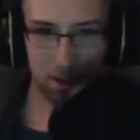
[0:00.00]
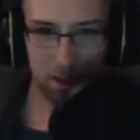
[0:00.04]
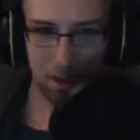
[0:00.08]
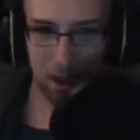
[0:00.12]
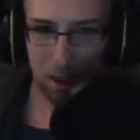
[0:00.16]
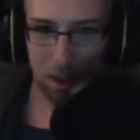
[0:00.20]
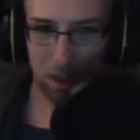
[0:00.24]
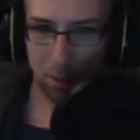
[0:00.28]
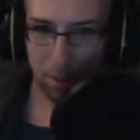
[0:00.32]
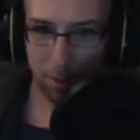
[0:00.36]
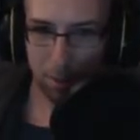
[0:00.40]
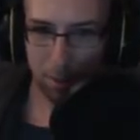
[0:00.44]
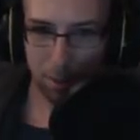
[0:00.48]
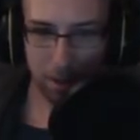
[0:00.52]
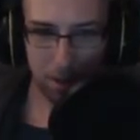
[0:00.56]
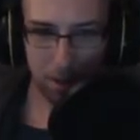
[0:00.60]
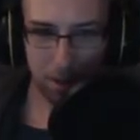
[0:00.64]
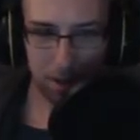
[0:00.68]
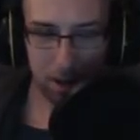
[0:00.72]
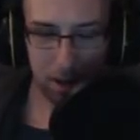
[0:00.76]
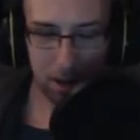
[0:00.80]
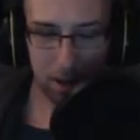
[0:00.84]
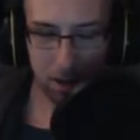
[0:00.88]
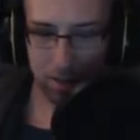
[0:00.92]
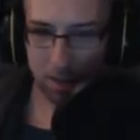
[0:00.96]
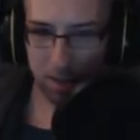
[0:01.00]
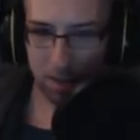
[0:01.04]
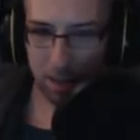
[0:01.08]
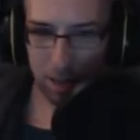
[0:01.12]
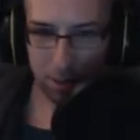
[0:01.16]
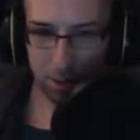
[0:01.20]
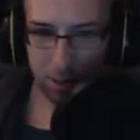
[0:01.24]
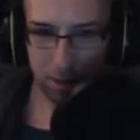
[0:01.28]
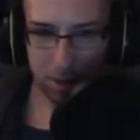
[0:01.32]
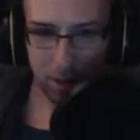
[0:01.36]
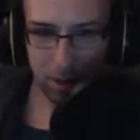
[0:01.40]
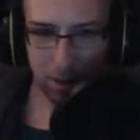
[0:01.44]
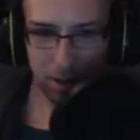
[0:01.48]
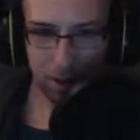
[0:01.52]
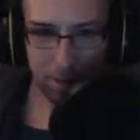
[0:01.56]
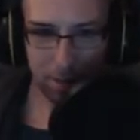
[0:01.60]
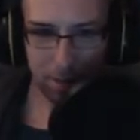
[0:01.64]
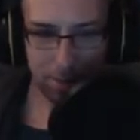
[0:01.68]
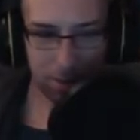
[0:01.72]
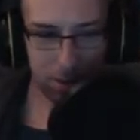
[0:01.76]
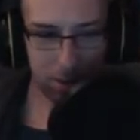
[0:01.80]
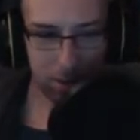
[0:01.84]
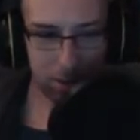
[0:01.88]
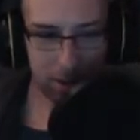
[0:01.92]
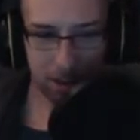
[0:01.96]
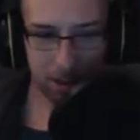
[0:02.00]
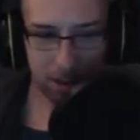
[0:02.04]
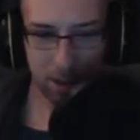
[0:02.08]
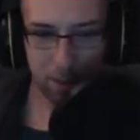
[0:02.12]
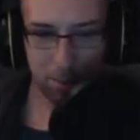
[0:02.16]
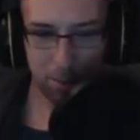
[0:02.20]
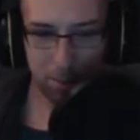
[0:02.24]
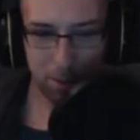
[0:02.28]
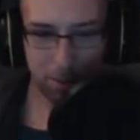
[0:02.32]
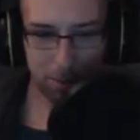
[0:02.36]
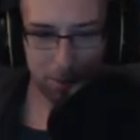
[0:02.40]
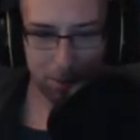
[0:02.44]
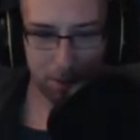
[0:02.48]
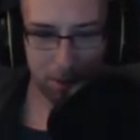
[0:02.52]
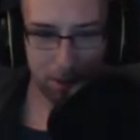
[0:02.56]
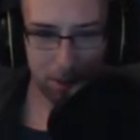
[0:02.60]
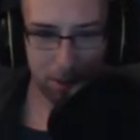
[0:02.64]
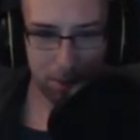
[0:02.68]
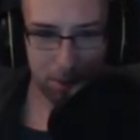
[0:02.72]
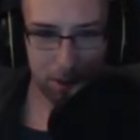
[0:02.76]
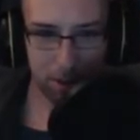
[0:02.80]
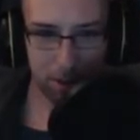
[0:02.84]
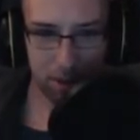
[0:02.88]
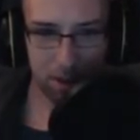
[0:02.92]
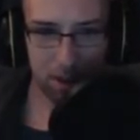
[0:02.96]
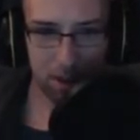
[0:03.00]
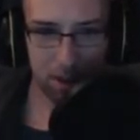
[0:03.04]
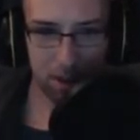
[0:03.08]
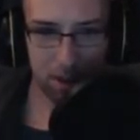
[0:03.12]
I don't want to make a nice hour-long episode like I did with my first one.